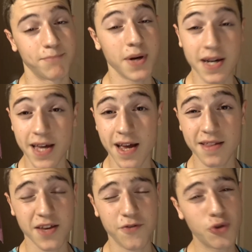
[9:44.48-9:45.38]
But again,
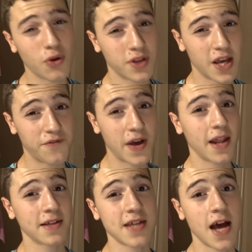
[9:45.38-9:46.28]
if you don't have
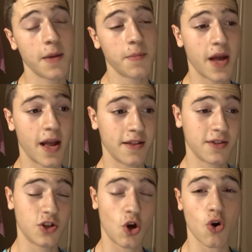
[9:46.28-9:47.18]
any time and
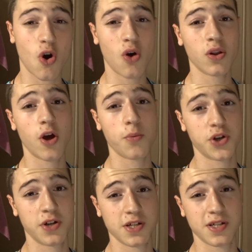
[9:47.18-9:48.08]
your only
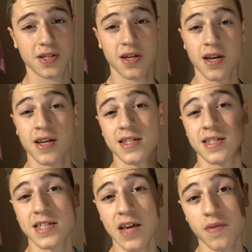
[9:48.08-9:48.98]
option is
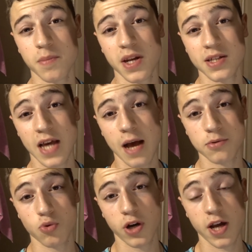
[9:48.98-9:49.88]
7 minutes
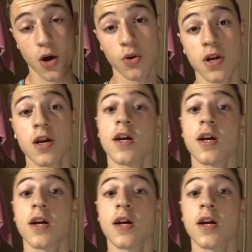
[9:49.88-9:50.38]
abs workout,